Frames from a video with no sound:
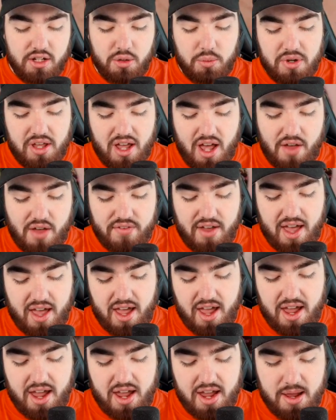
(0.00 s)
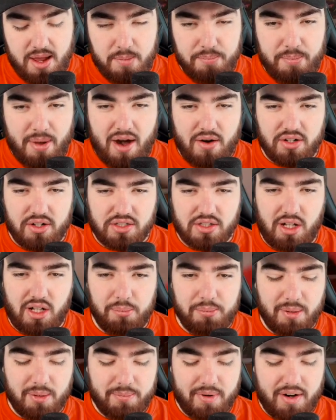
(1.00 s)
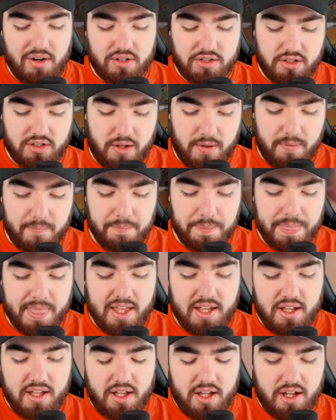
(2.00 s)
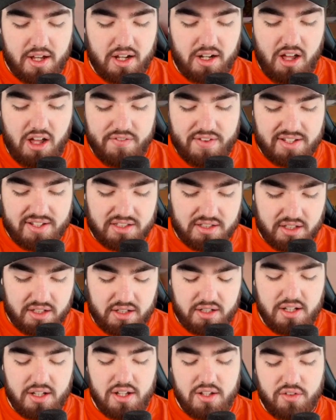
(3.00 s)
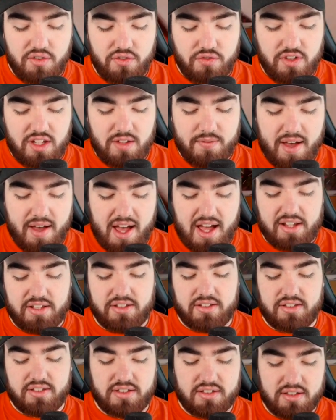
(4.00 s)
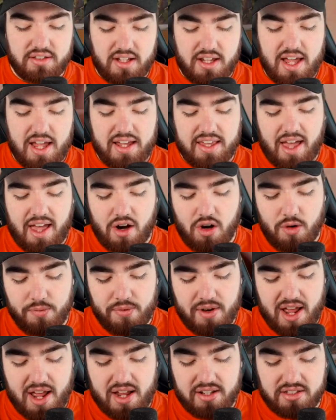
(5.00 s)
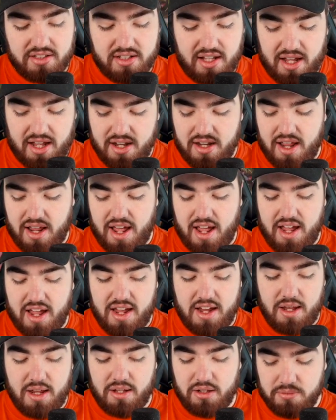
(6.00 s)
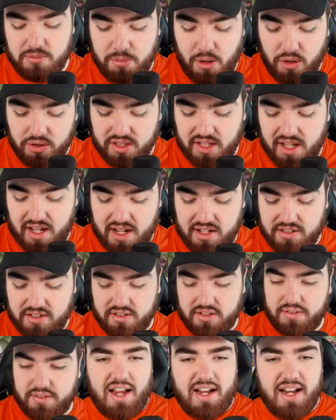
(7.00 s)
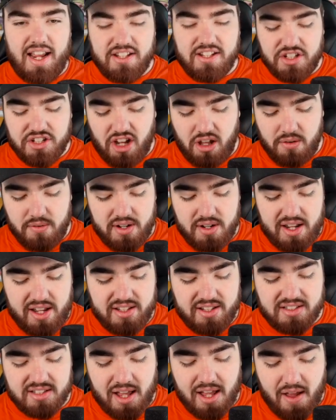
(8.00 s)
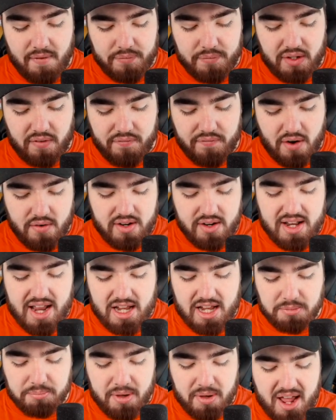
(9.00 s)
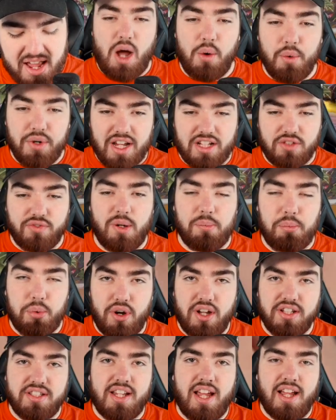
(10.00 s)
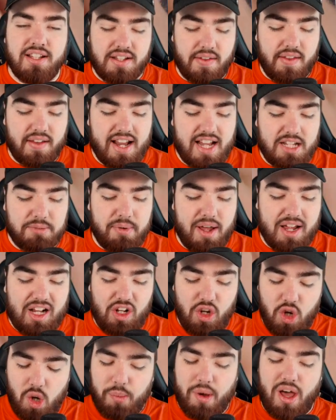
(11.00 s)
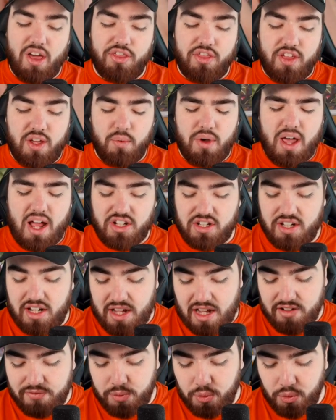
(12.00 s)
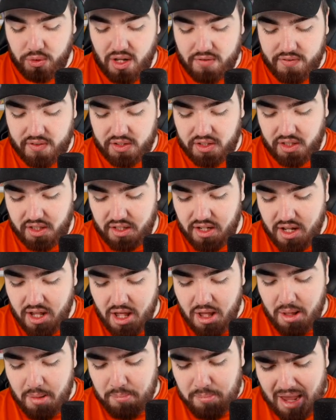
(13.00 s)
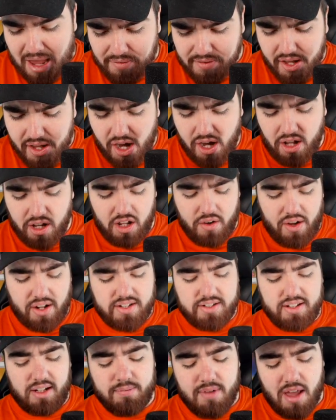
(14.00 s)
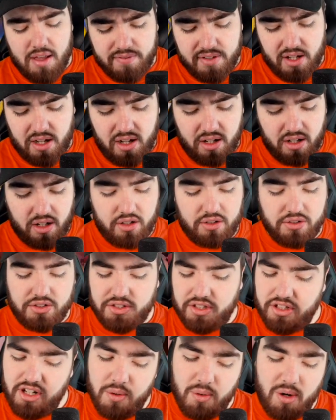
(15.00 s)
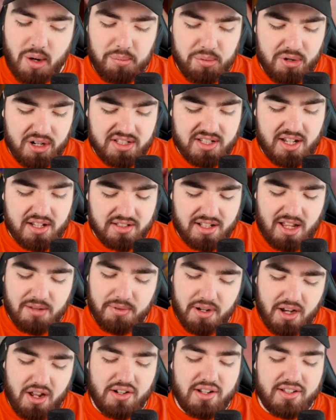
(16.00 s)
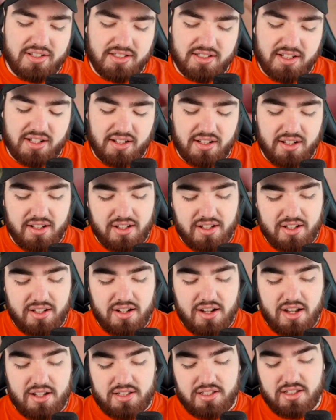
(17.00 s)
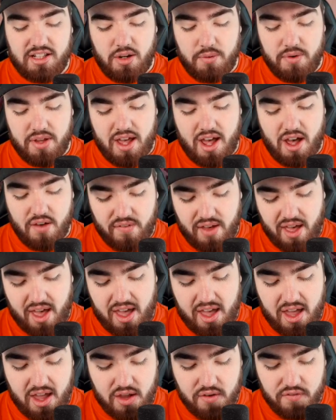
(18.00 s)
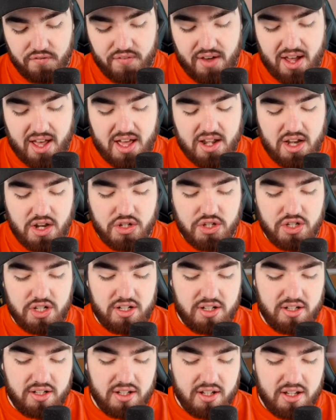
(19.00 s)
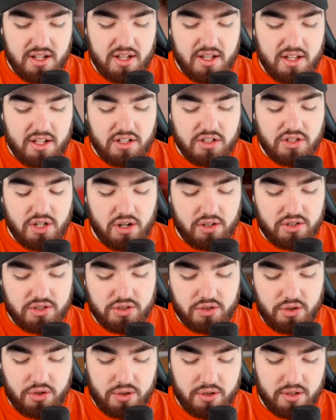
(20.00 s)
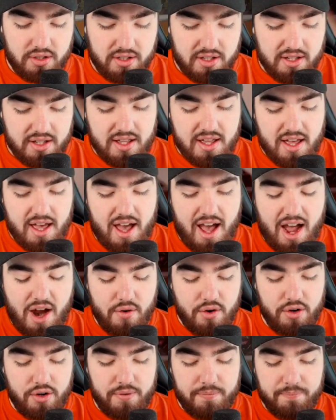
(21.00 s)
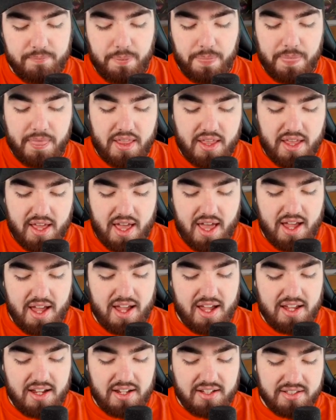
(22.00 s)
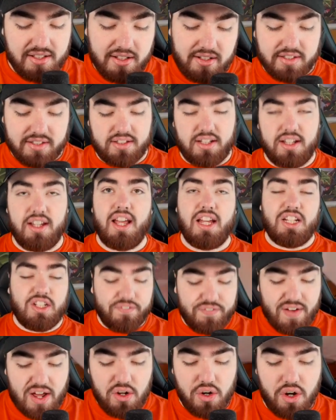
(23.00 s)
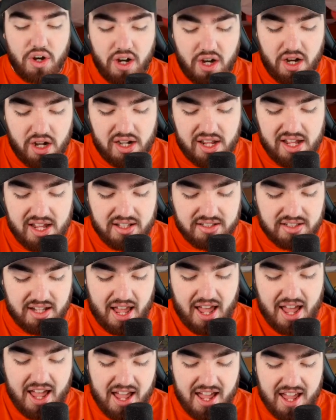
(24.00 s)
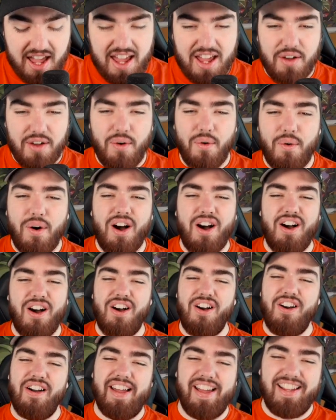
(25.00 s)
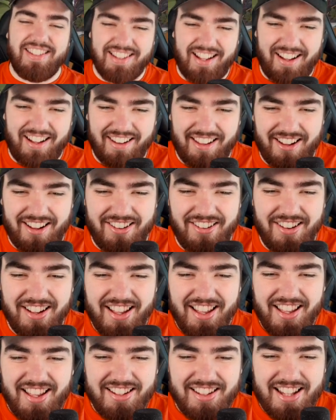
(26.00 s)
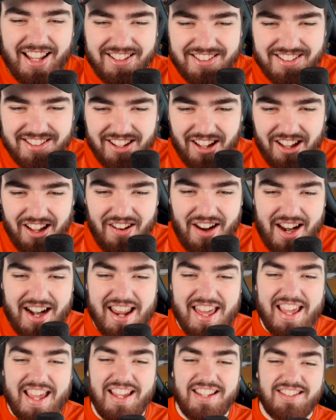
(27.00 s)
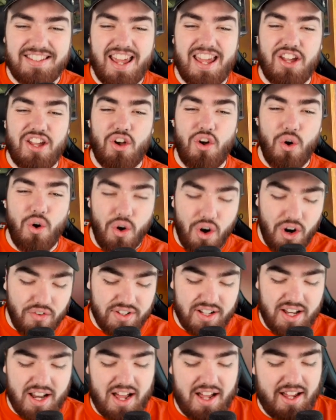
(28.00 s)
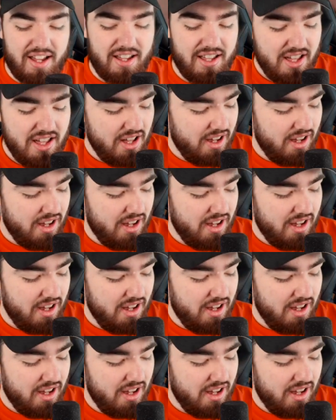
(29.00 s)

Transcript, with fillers: We have a Parasol, big Parasol, Larvesta, Feebas, a Carablast, and a Poltergeist. And ladies and gentlemen, it is time for the very last pack. I would ask for the prayer sign on the last pack look, but I think we actually have pulled everything. Maybe a holo, actually. Maybe a holo. So you know what? Prayer signs down below. Let's see. Let's see. We have a Fire Energy, Toxel, Aggron, a Sinistea, and the final card is a... Oh, it is a holo. Let's go. And it is a Corviknight